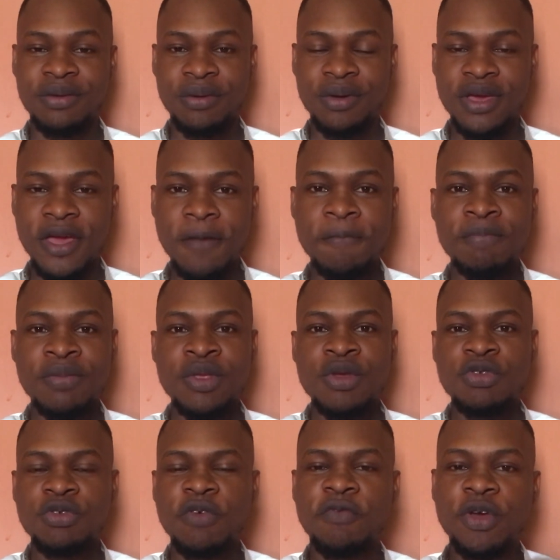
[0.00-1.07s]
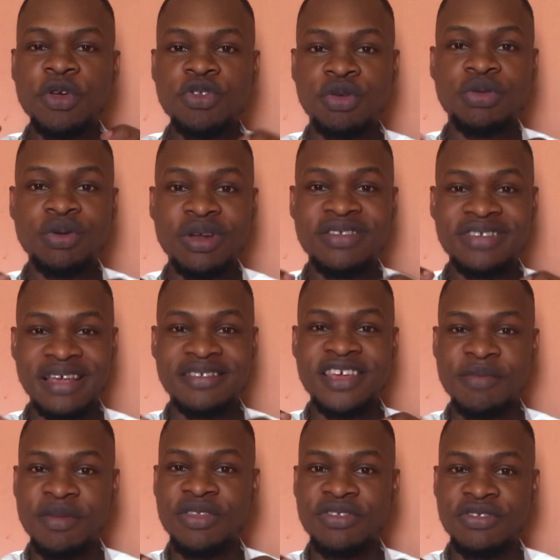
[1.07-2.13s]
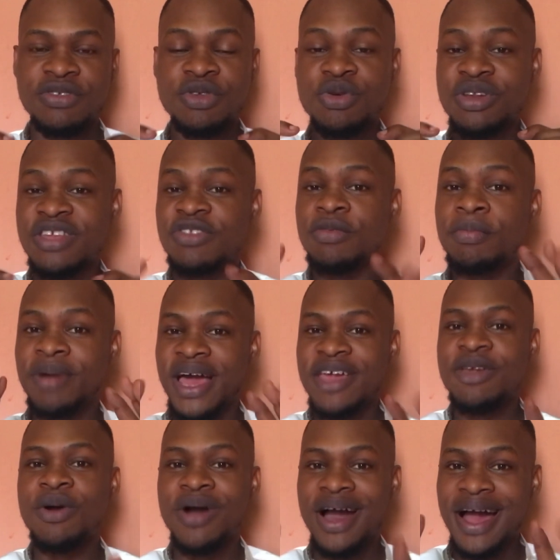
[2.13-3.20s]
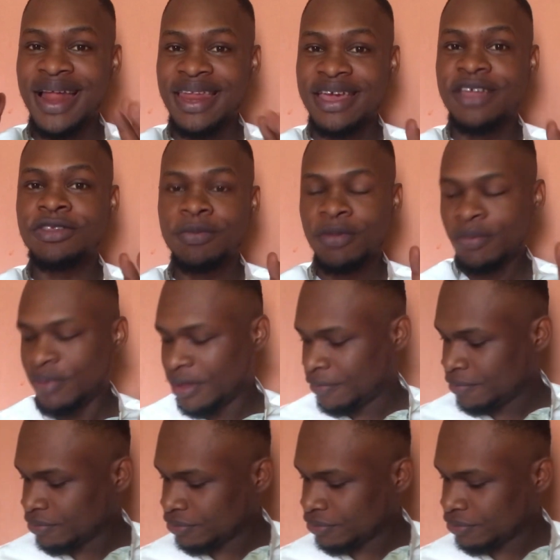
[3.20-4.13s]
Okay, so for you to do this assignment, you need to buy your alligator pepper.